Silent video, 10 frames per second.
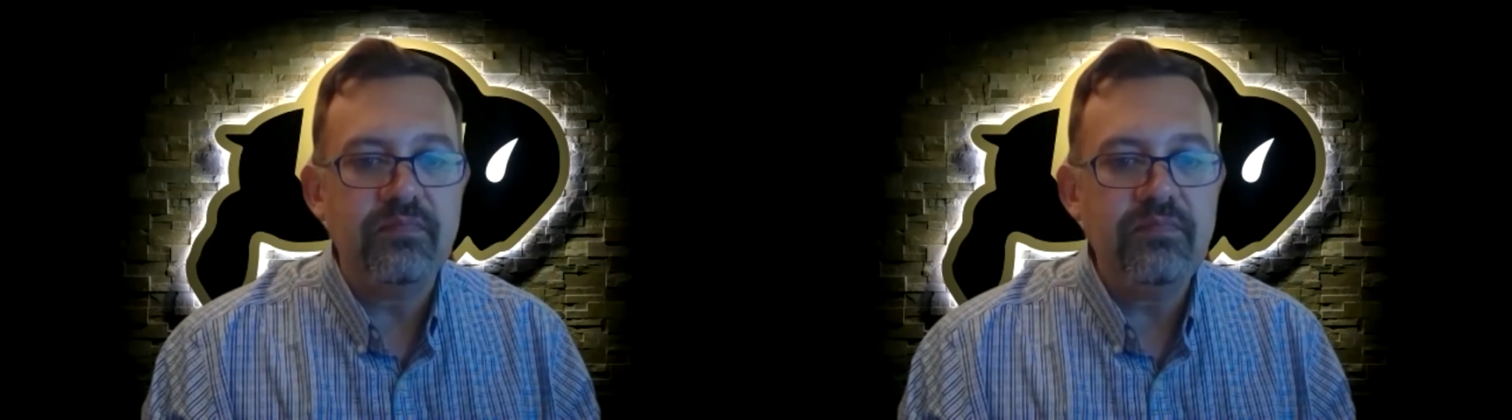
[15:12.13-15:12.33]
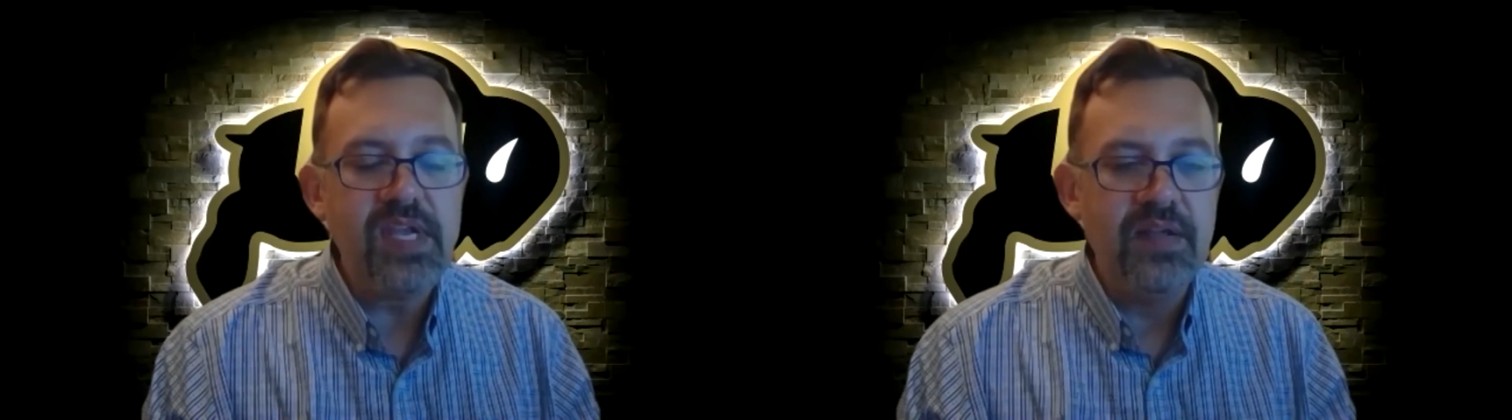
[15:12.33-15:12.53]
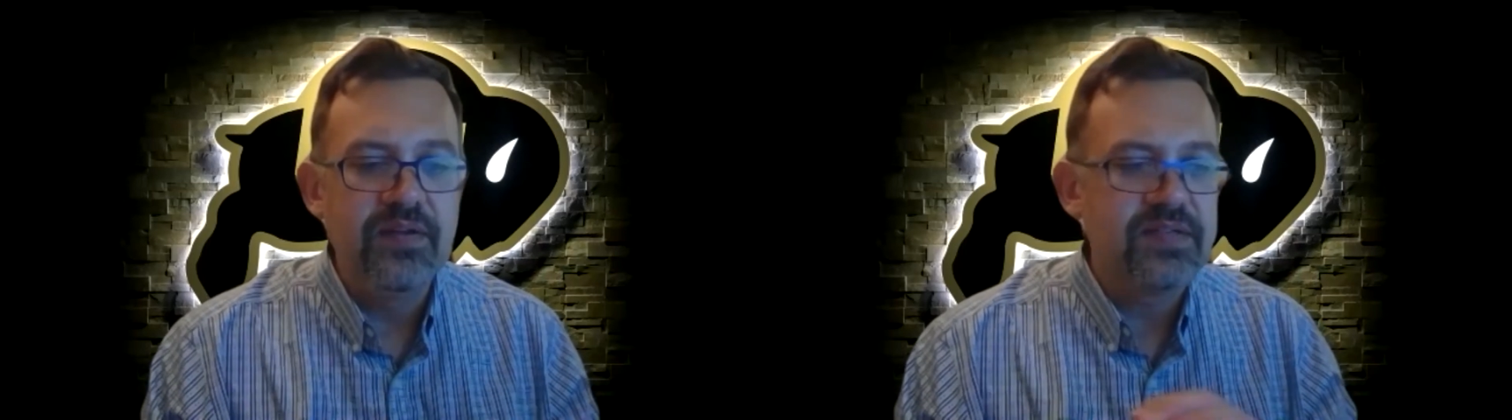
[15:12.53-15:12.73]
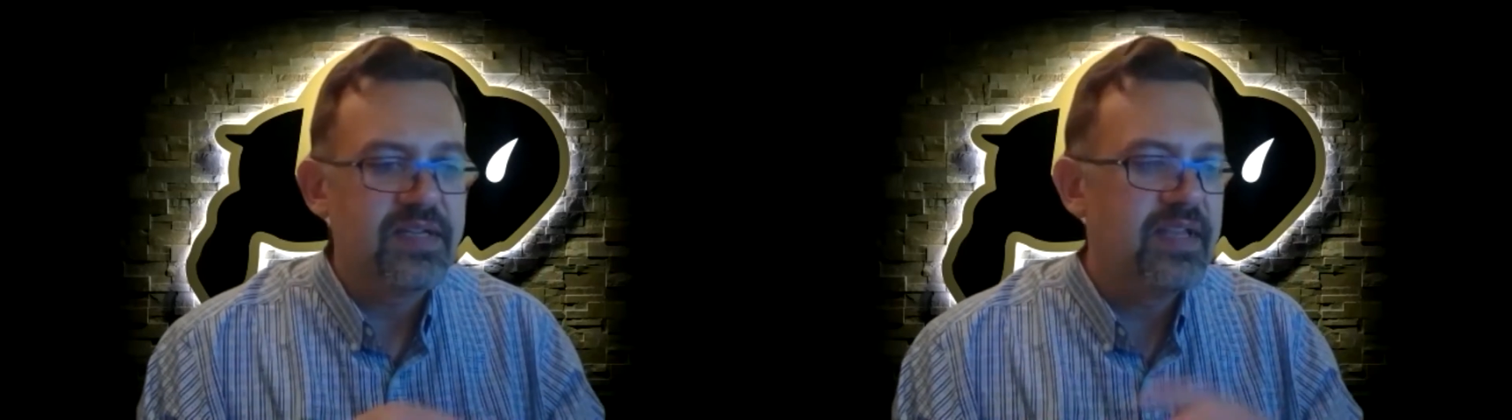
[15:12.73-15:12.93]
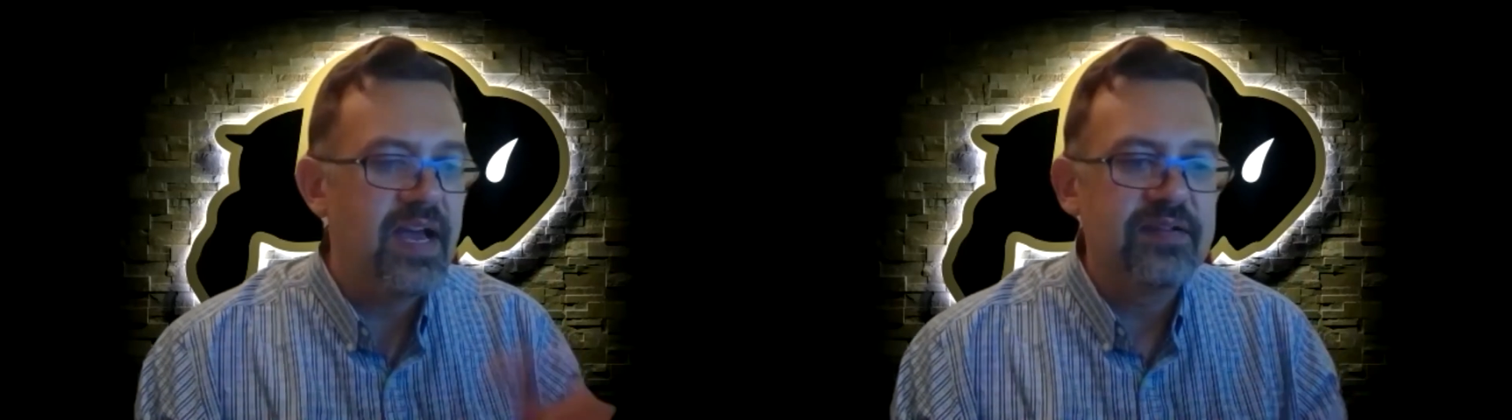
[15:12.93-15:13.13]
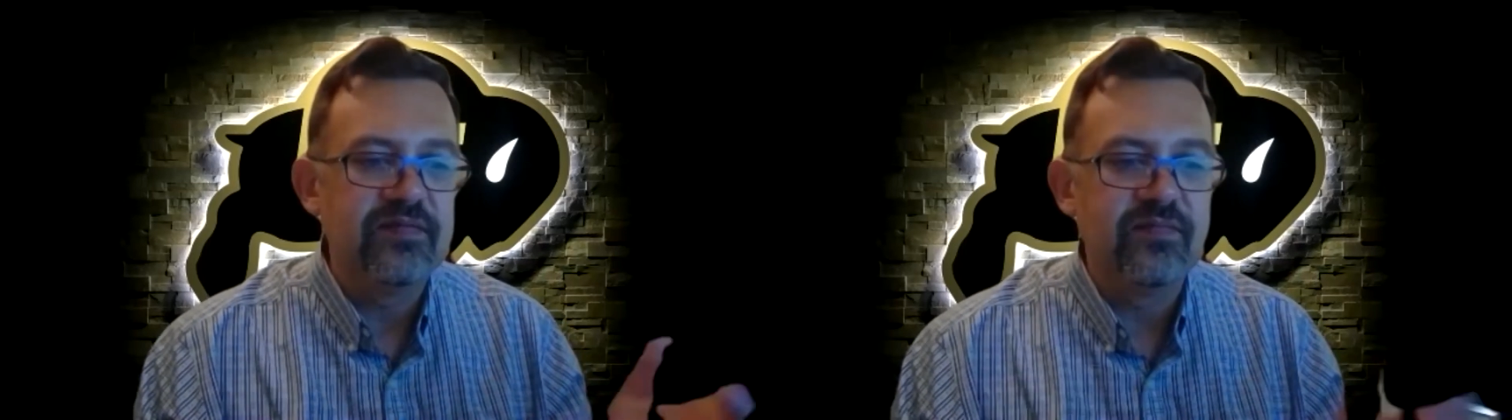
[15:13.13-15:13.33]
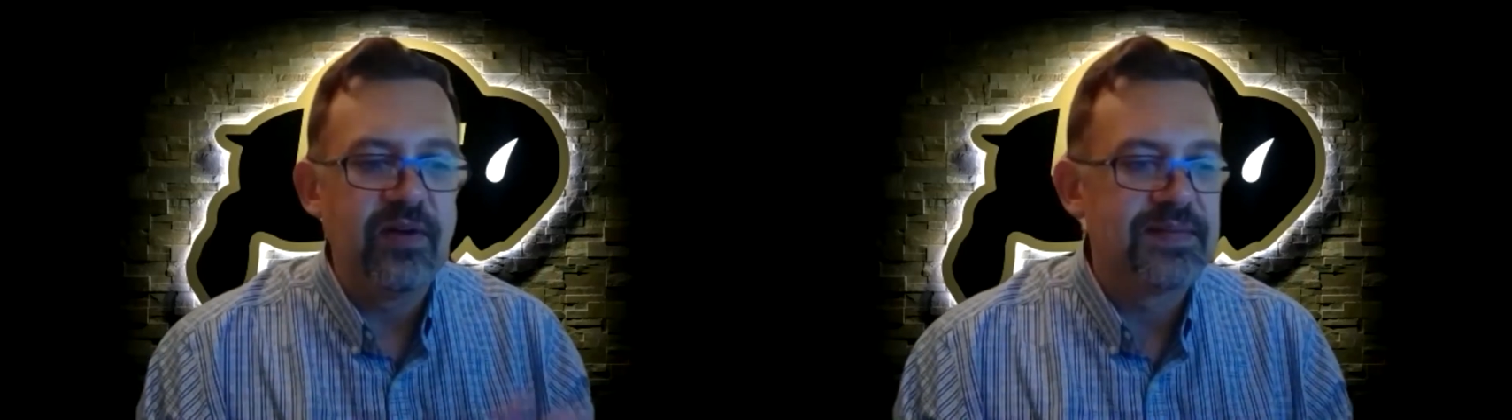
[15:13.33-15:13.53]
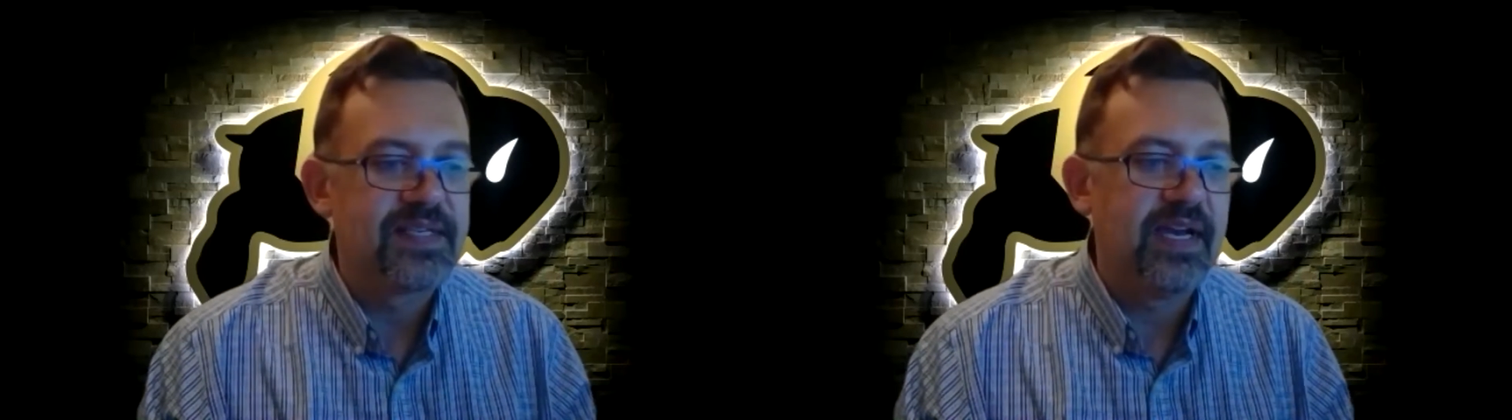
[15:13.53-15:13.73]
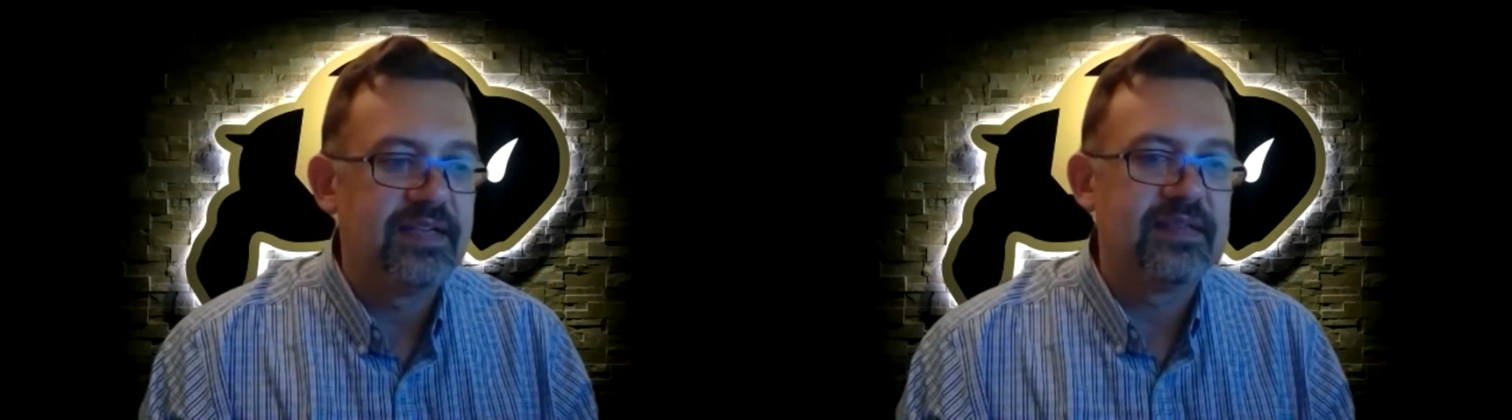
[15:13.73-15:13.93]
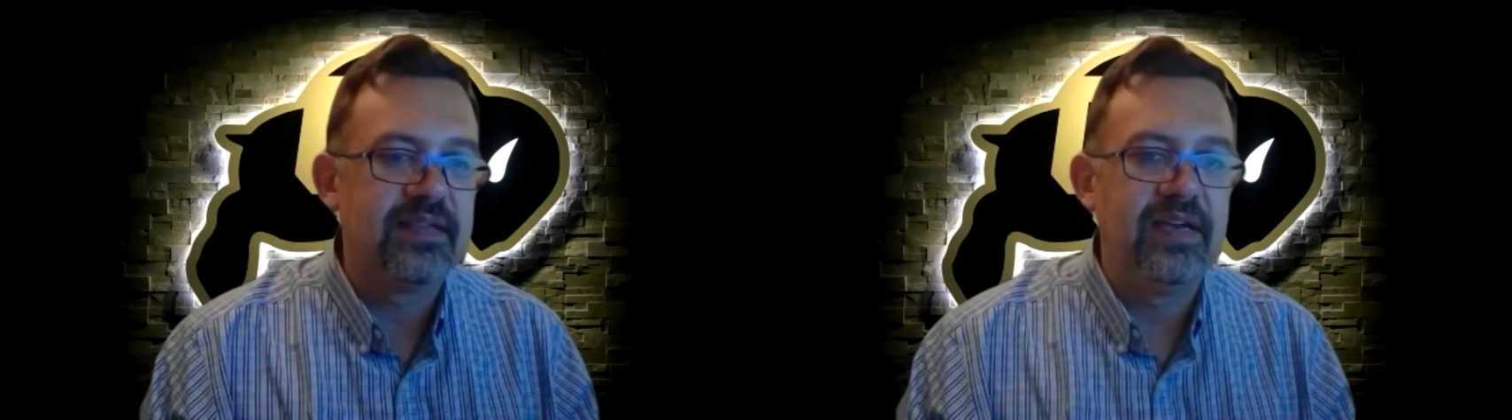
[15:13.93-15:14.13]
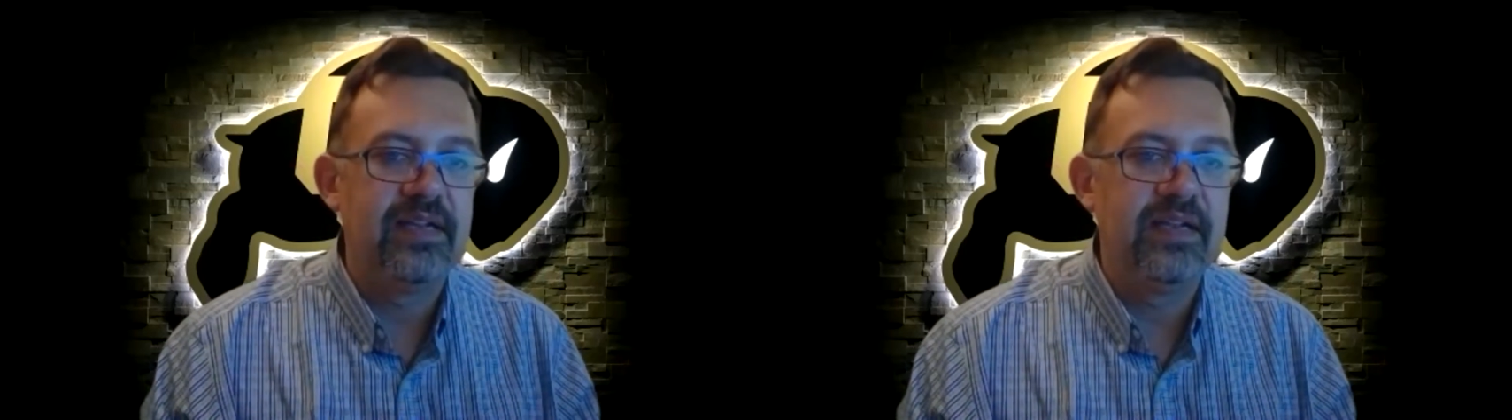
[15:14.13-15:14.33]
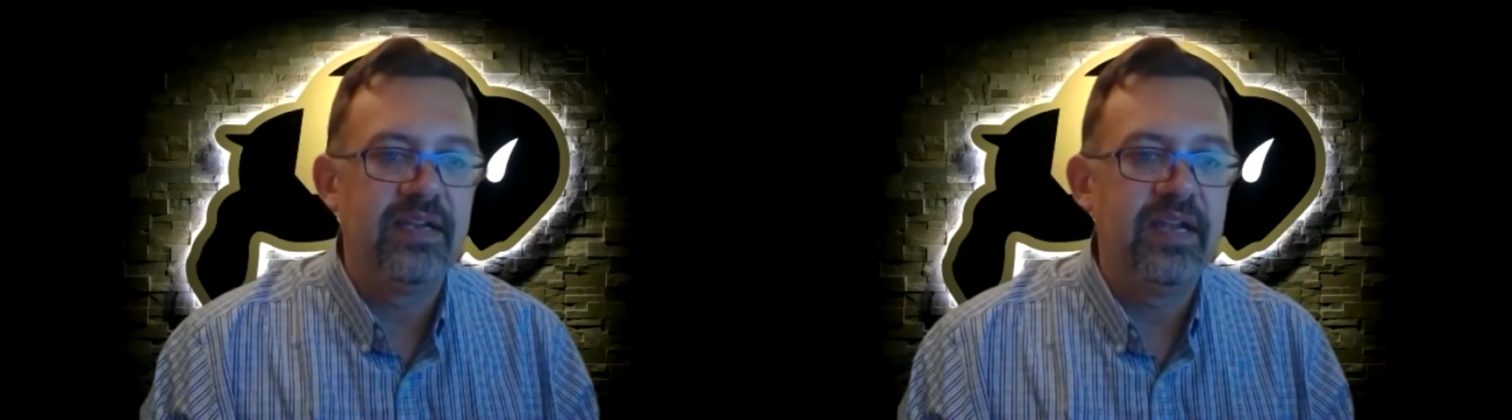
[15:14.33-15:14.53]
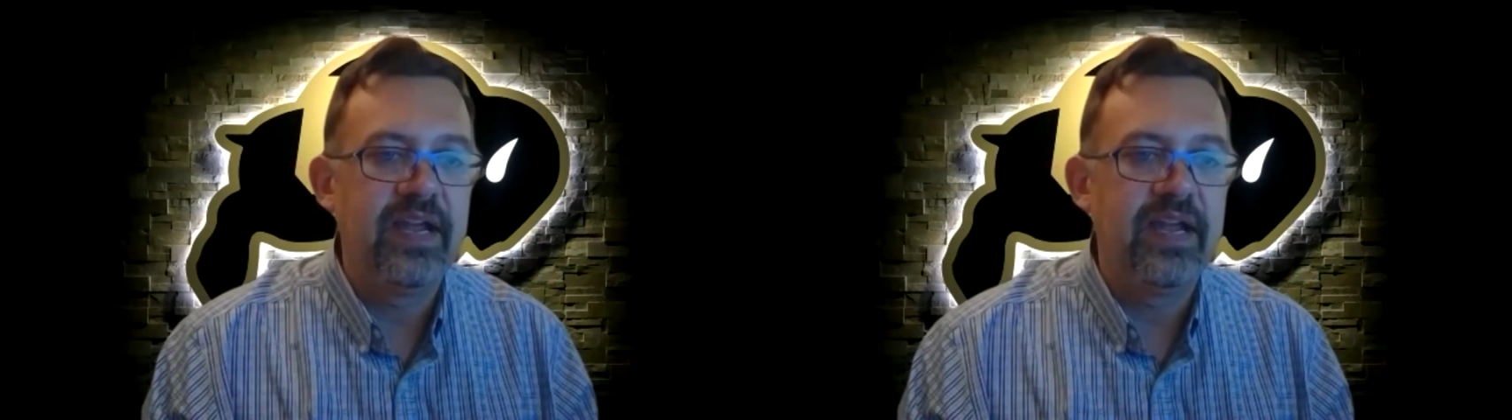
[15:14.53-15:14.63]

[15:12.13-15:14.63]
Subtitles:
There's a lot of websites and